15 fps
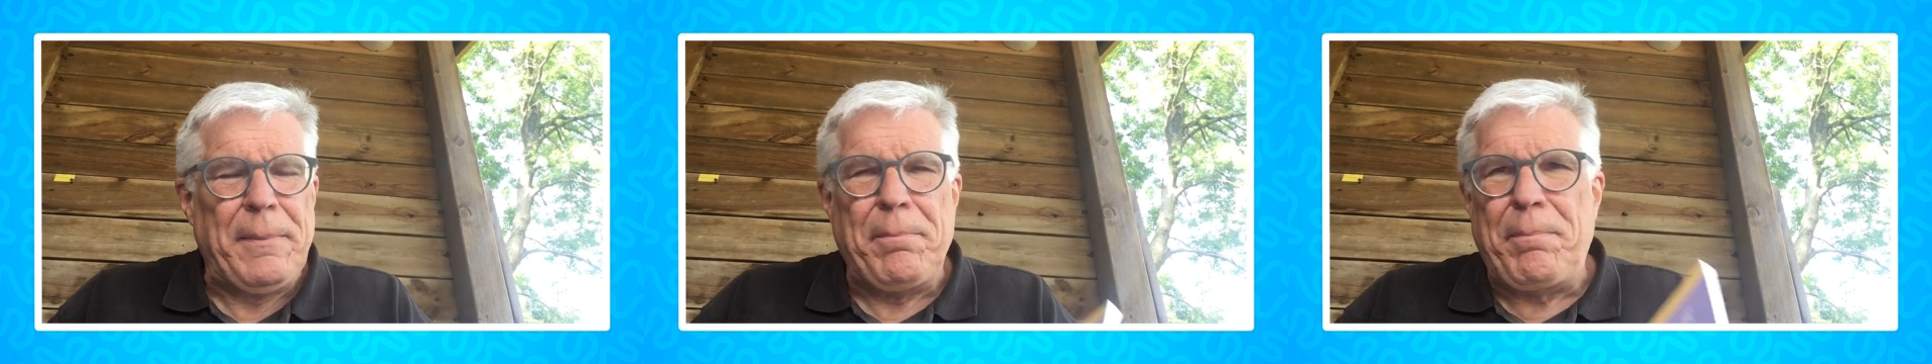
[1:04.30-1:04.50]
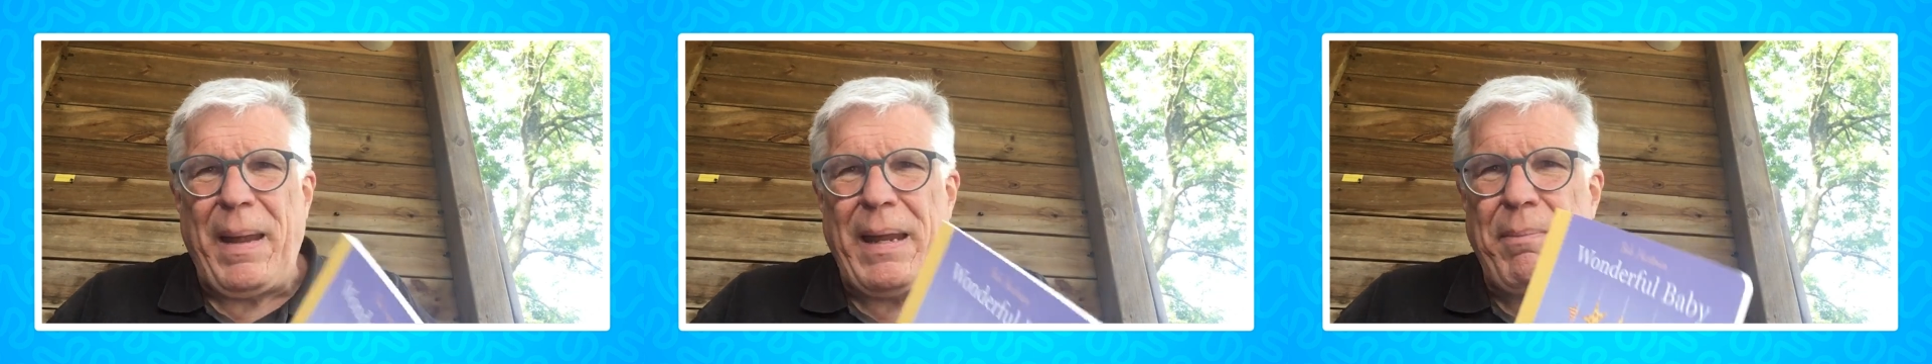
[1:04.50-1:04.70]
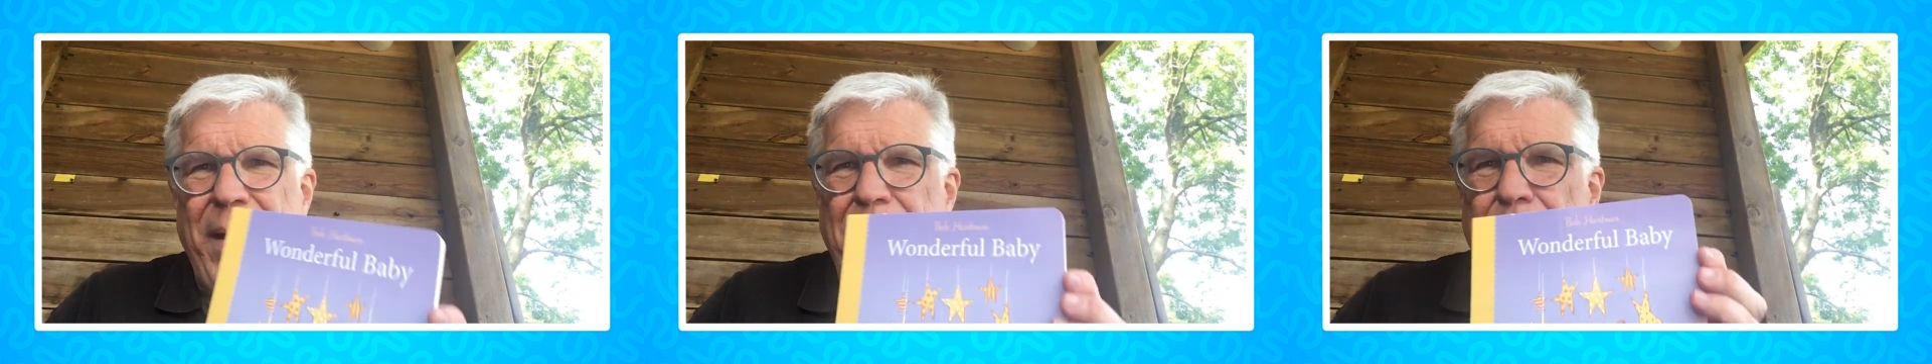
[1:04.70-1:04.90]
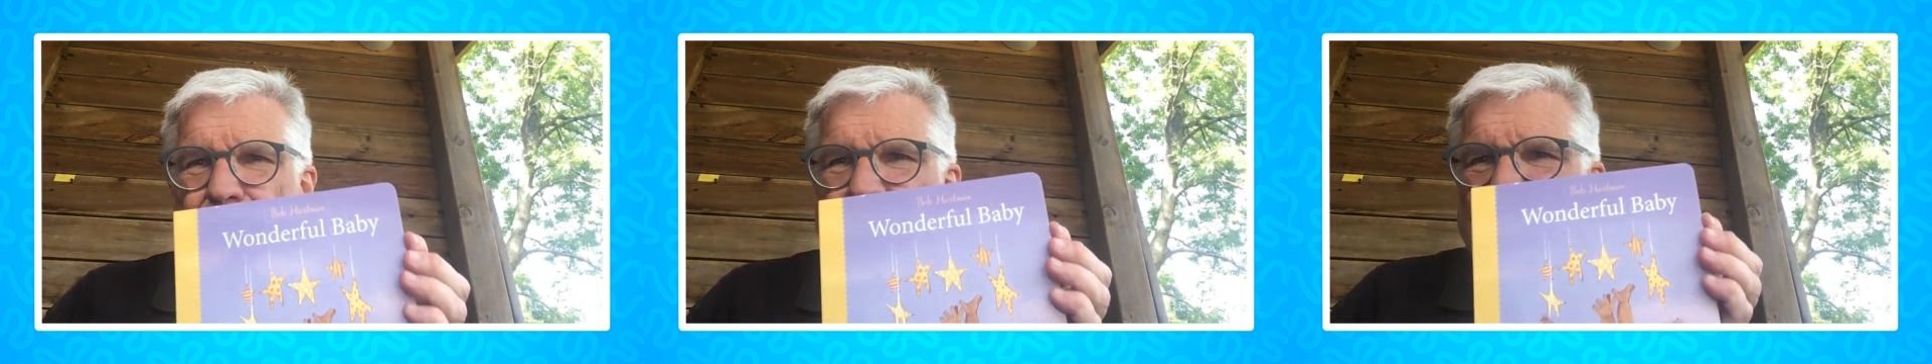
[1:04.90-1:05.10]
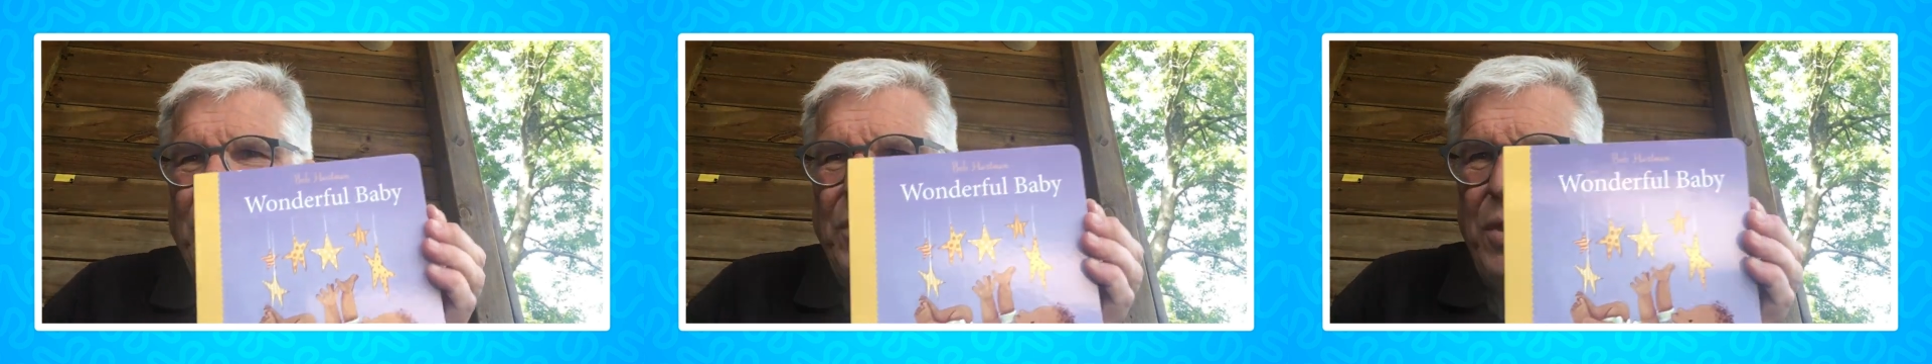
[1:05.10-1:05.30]
baby
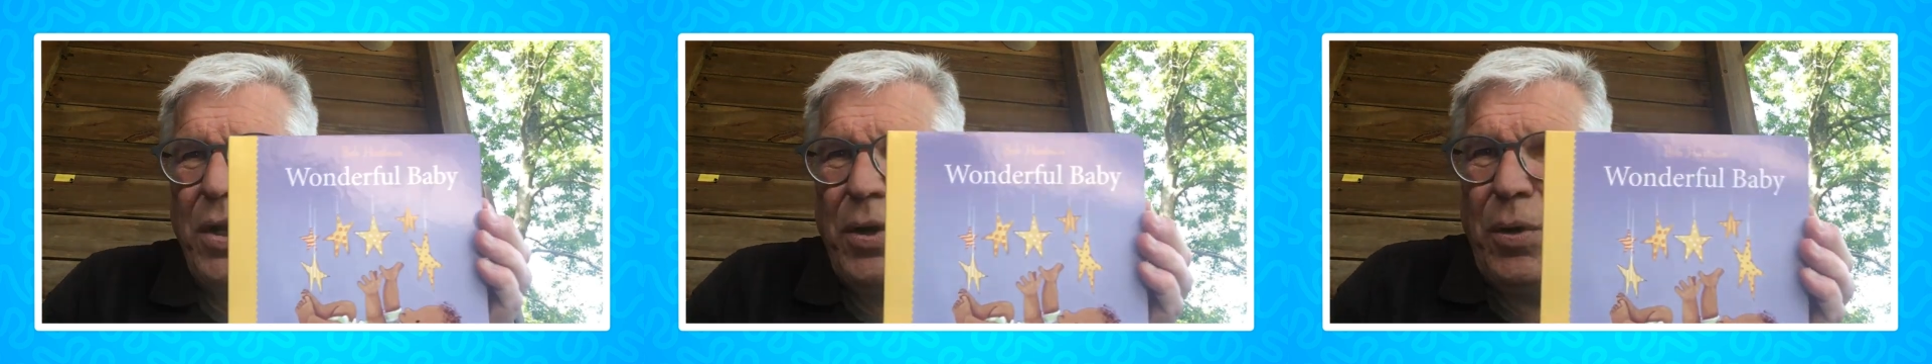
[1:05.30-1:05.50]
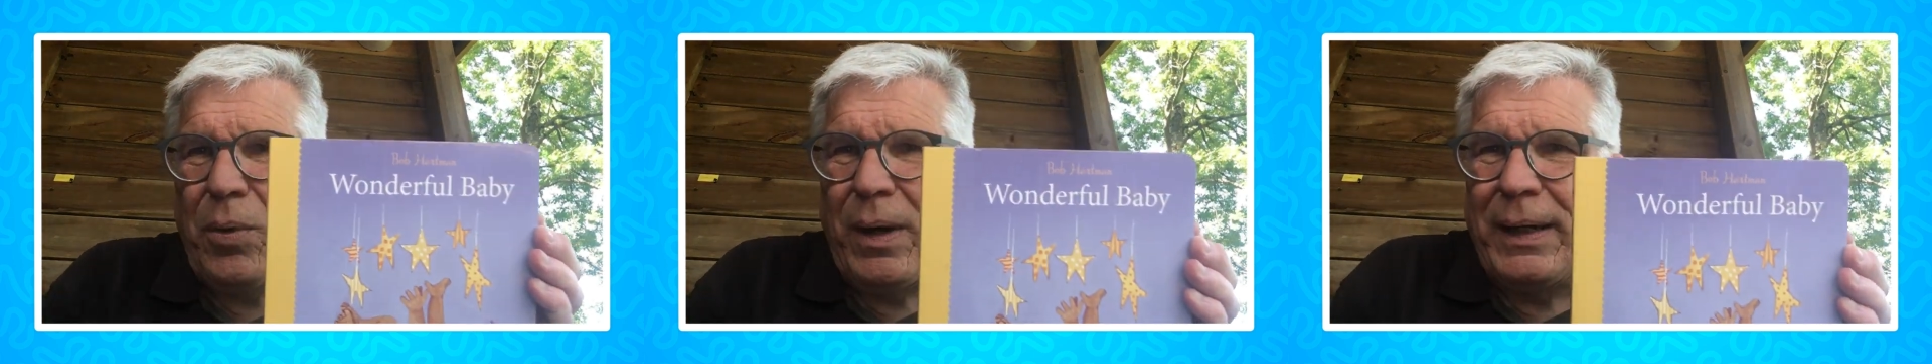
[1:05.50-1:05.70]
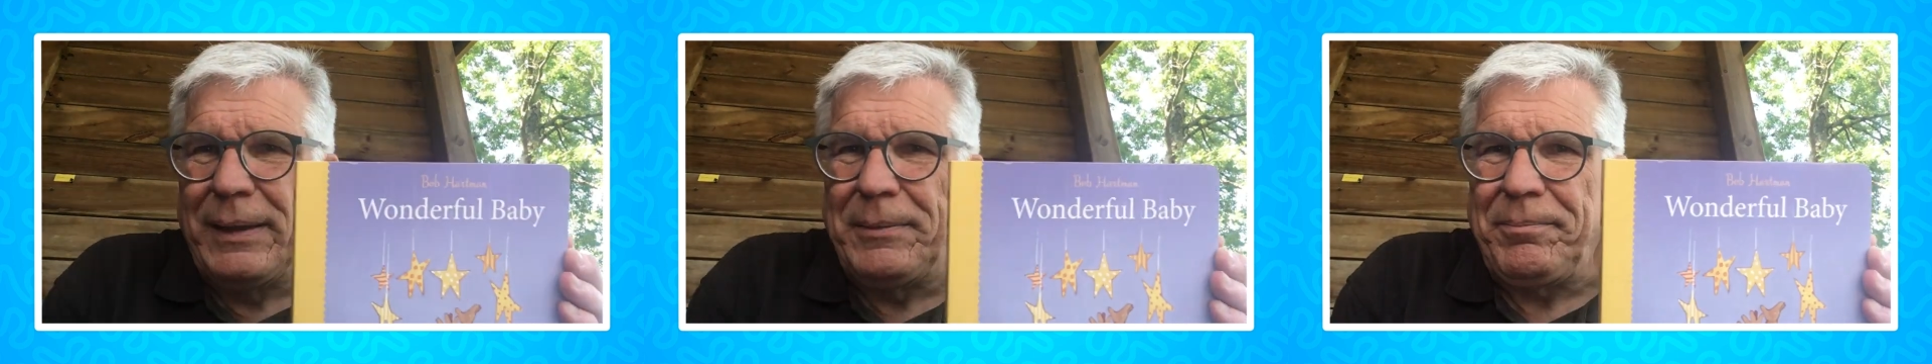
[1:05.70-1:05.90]
books do.